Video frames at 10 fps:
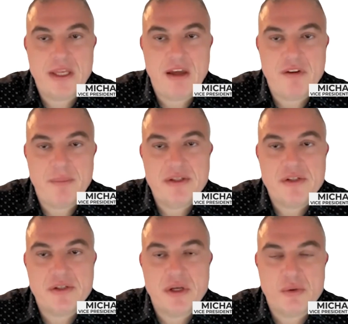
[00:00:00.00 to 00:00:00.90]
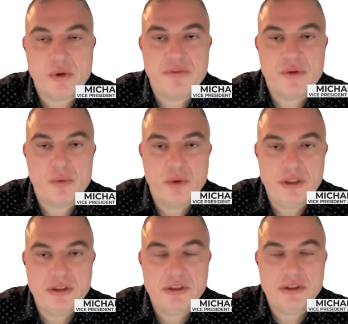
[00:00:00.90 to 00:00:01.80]
governments around the
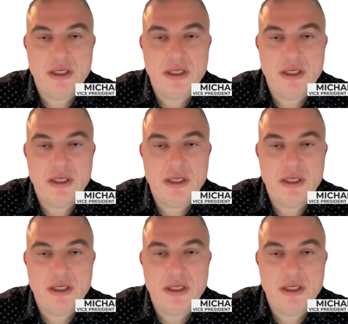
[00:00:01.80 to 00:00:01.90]
world